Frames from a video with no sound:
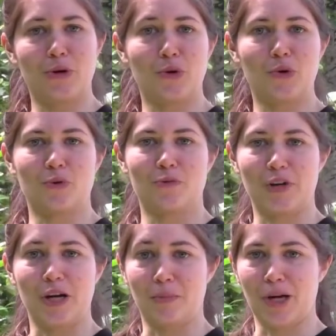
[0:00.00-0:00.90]
know
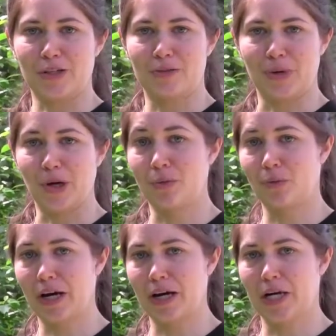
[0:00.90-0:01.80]
very much about
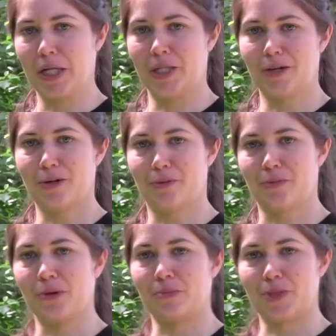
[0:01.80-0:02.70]
where
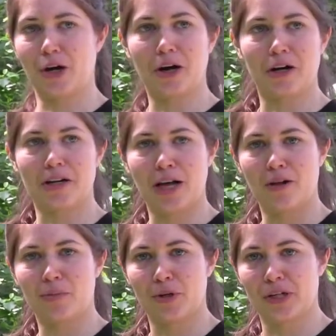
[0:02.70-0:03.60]
earthworms are in
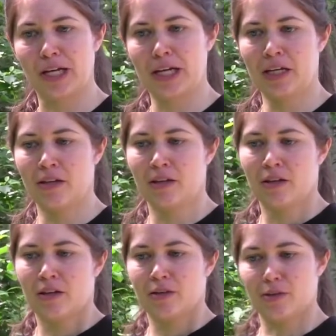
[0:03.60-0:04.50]
Alberta.
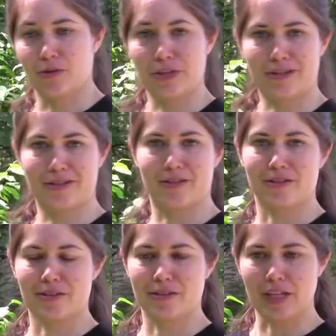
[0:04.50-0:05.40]
So
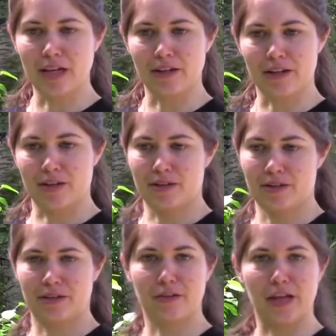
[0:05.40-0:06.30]
this data
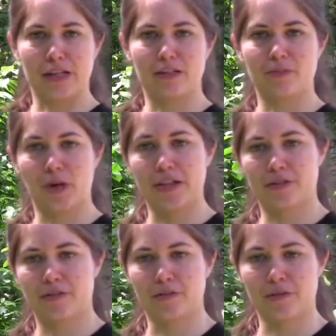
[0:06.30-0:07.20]
collected by
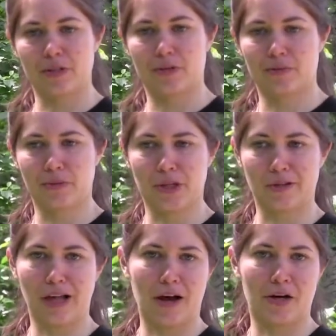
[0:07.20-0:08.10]
students will
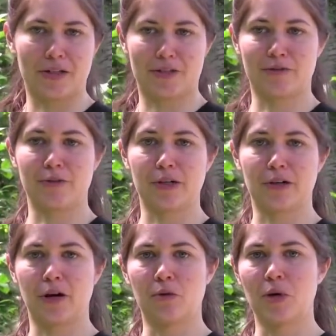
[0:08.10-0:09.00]
allow us to
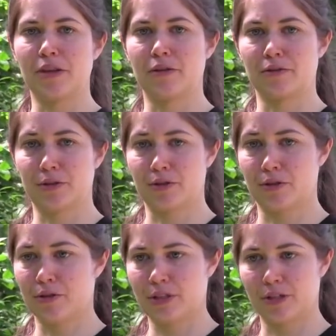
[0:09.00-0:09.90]
figure out what their
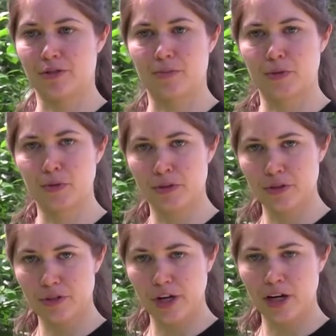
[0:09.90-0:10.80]

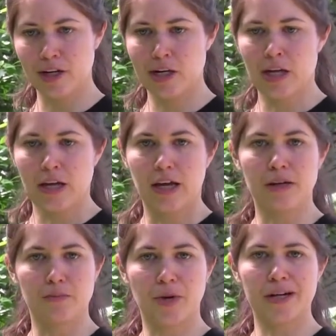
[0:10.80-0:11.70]
distributions are,
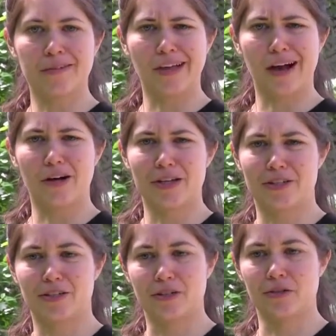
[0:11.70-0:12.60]
and it might allow
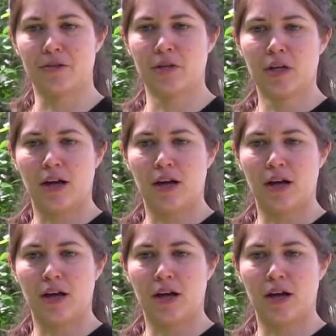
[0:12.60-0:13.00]
us to